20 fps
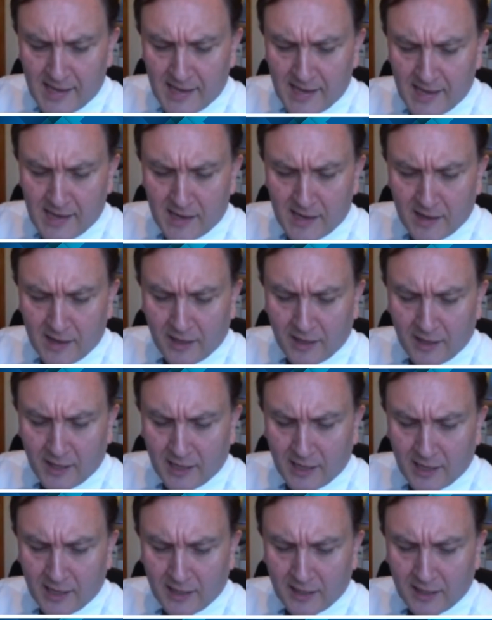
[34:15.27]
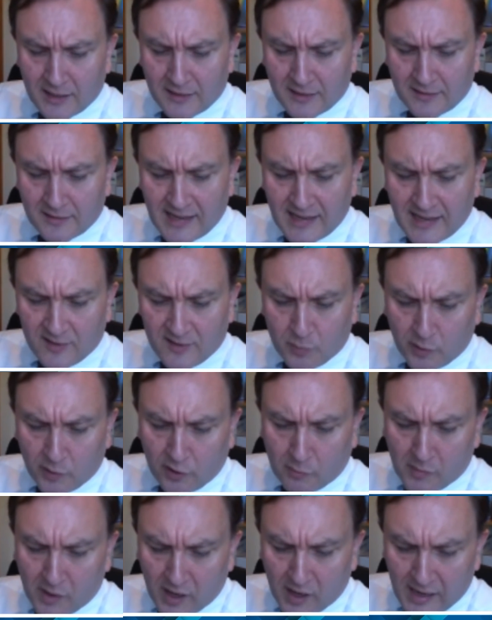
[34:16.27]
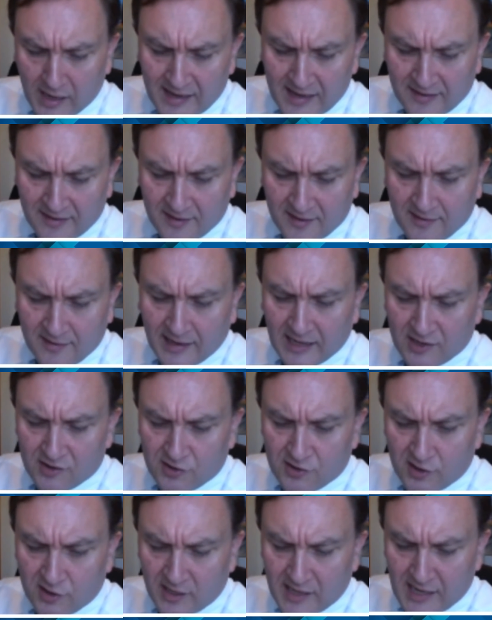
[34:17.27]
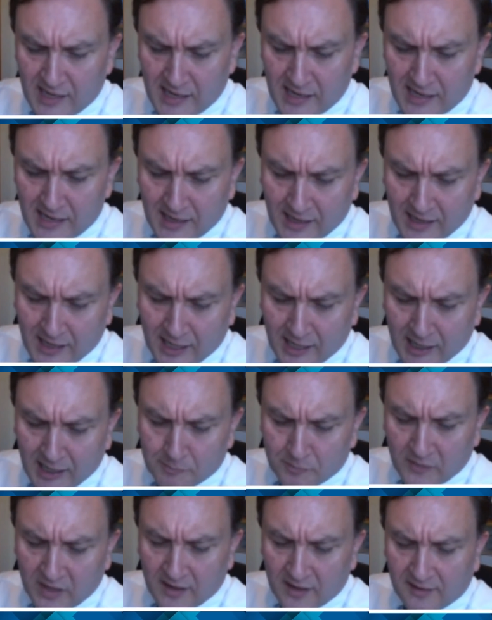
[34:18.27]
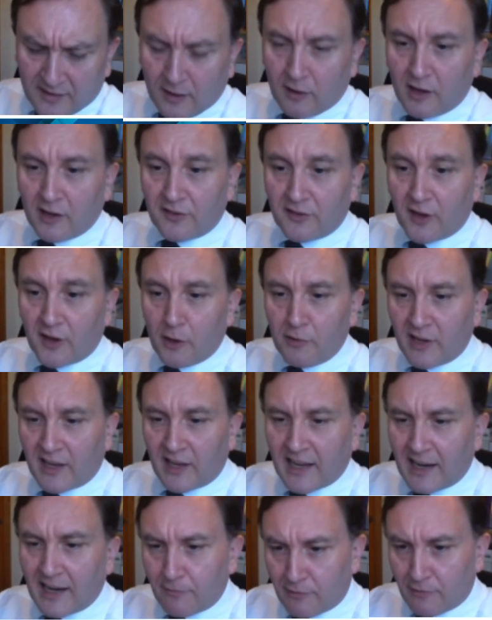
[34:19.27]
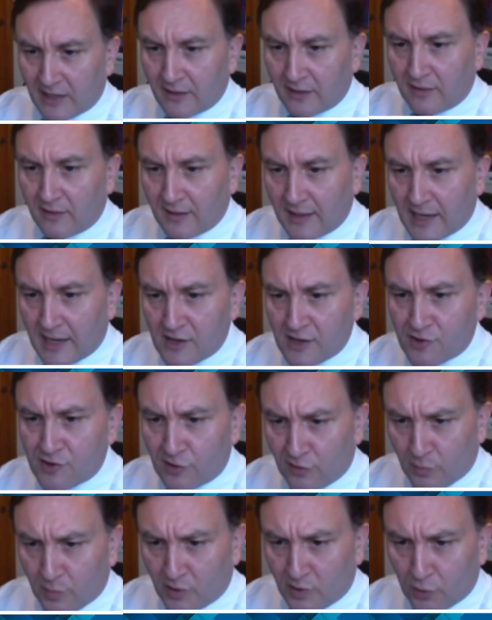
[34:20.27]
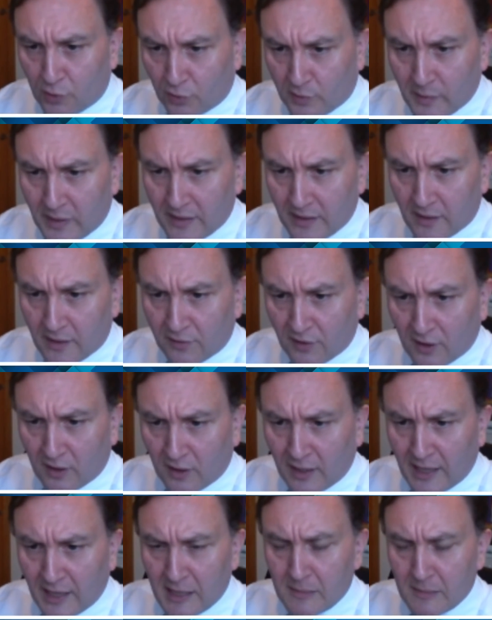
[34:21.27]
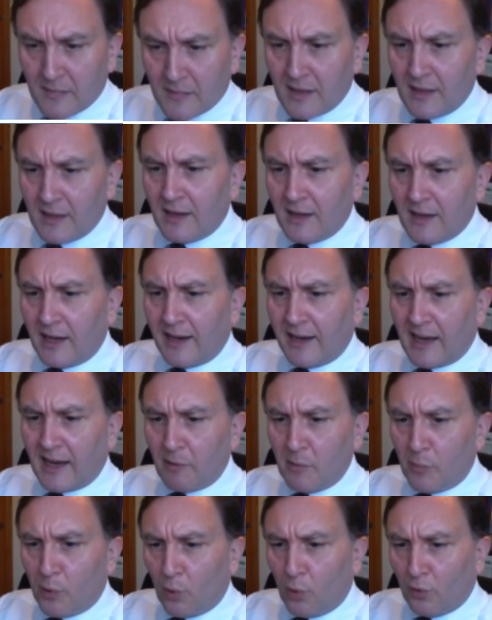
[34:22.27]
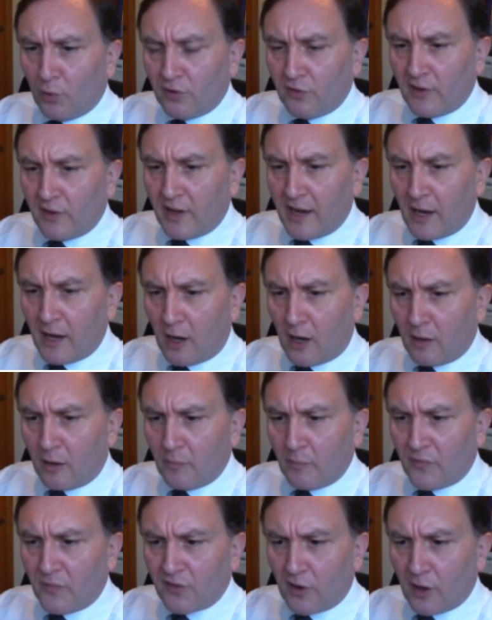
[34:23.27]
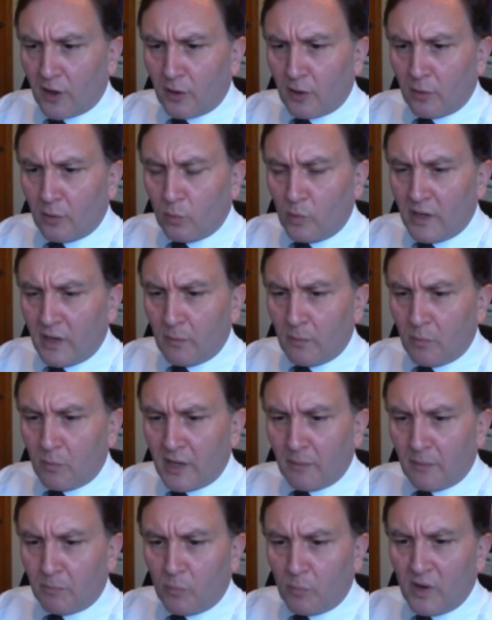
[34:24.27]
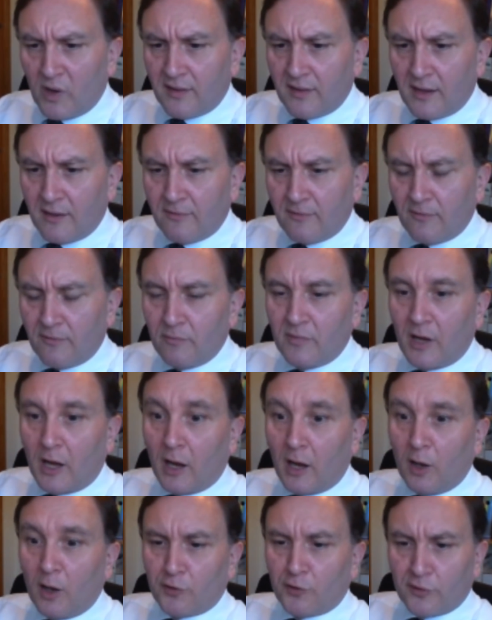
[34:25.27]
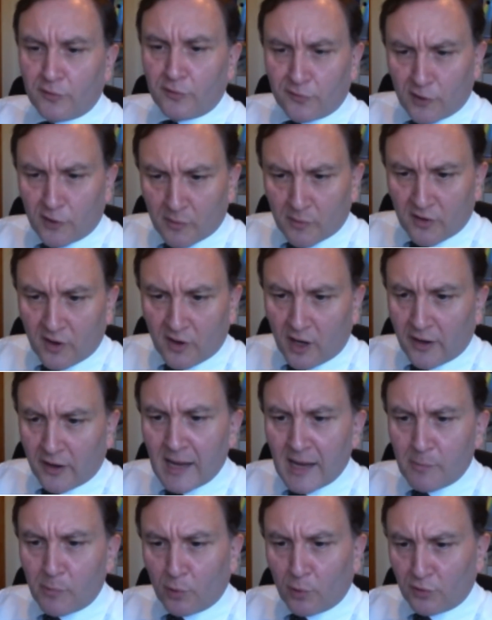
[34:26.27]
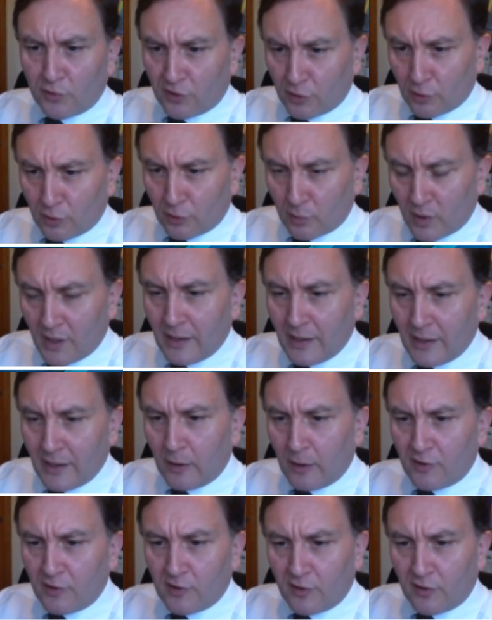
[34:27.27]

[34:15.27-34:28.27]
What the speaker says: The next one on my list actually is clients' own account reconciliations. We talked about those earlier and how important they are. So we see a lot of firms unable to